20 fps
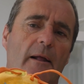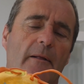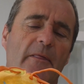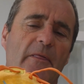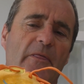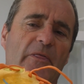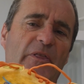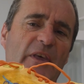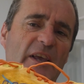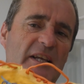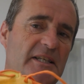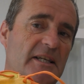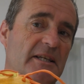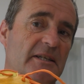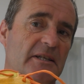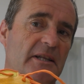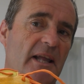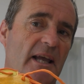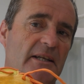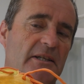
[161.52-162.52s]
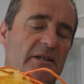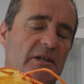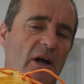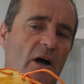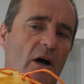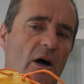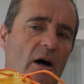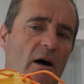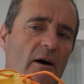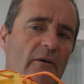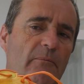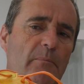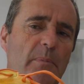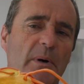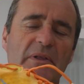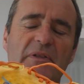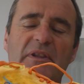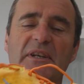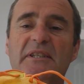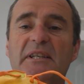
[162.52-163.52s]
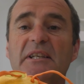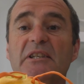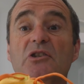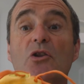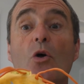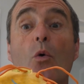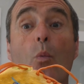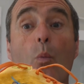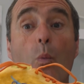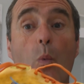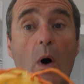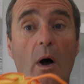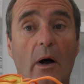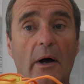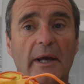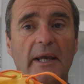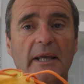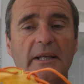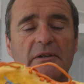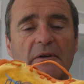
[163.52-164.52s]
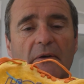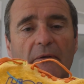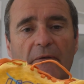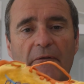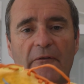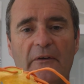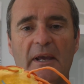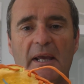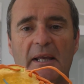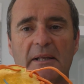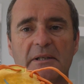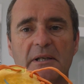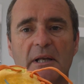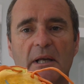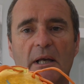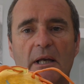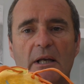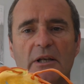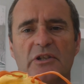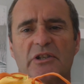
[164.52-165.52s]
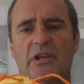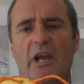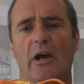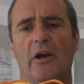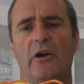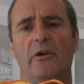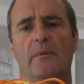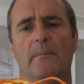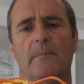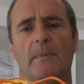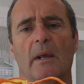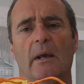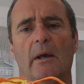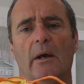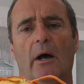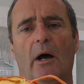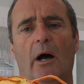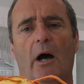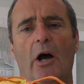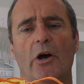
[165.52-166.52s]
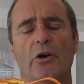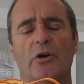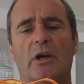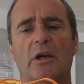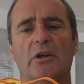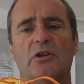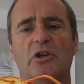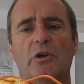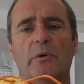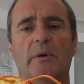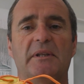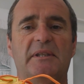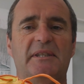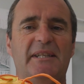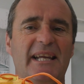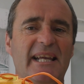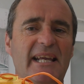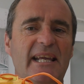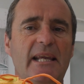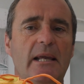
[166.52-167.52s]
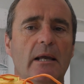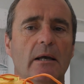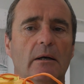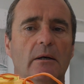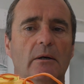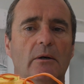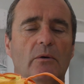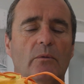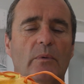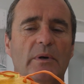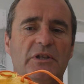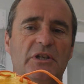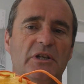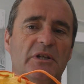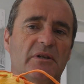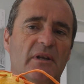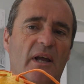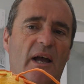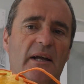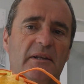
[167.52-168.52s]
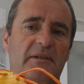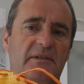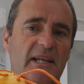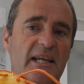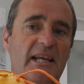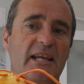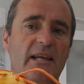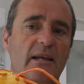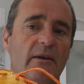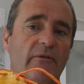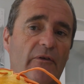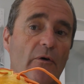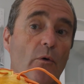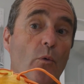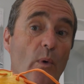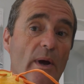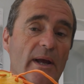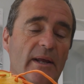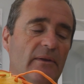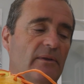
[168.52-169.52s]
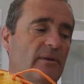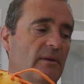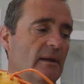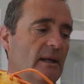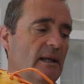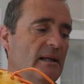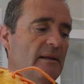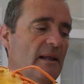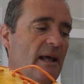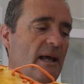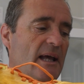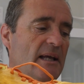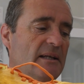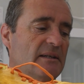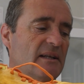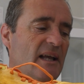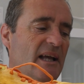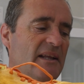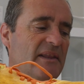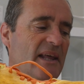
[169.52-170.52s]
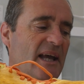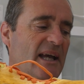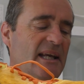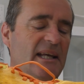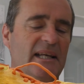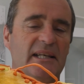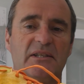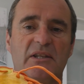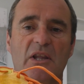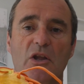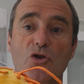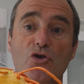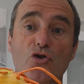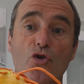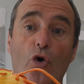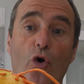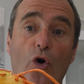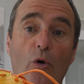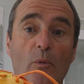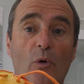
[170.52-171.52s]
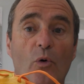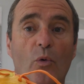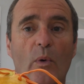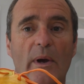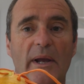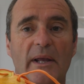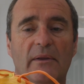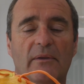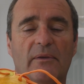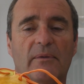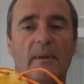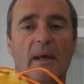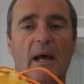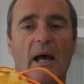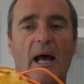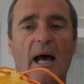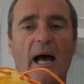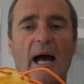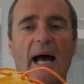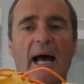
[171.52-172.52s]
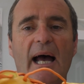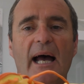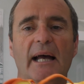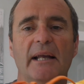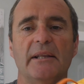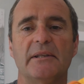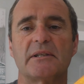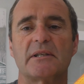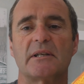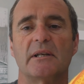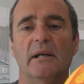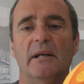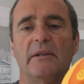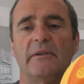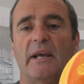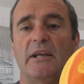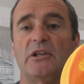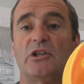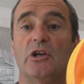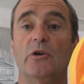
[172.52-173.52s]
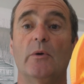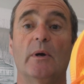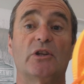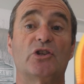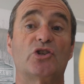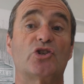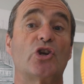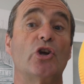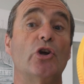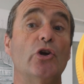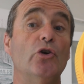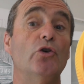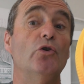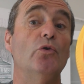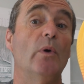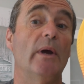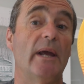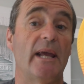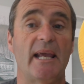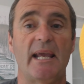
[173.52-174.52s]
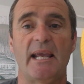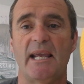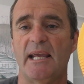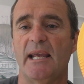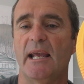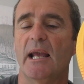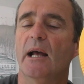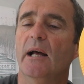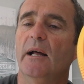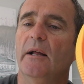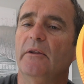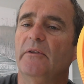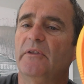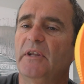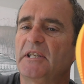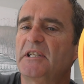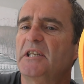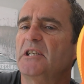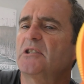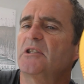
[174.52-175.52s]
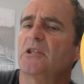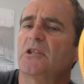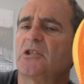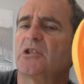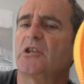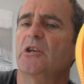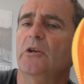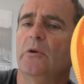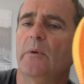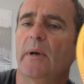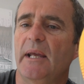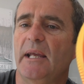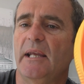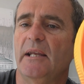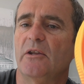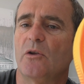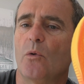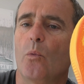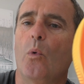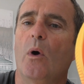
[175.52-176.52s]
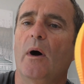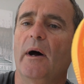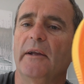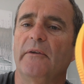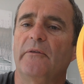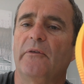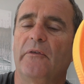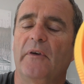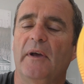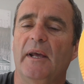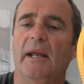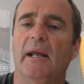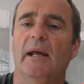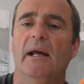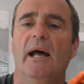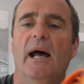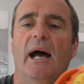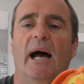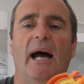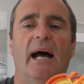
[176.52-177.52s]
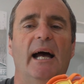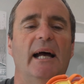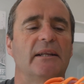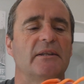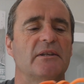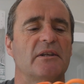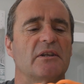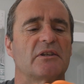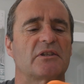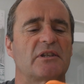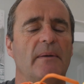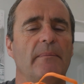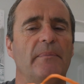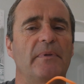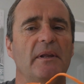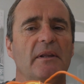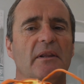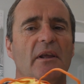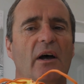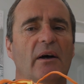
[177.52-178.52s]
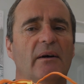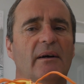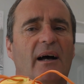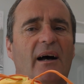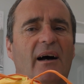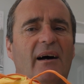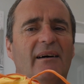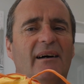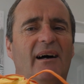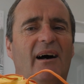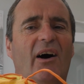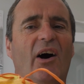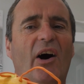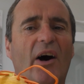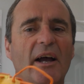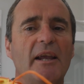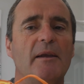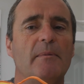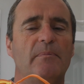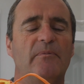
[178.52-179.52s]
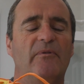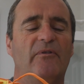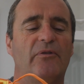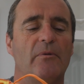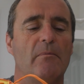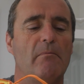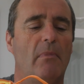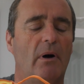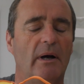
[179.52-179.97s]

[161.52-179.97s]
This is an 8.5, but this is the wide fit. So Hoka do a D, which is D for width in there, and that is the normal width, and they do a 2E. This is the 2E, the wide fit, and something that I, from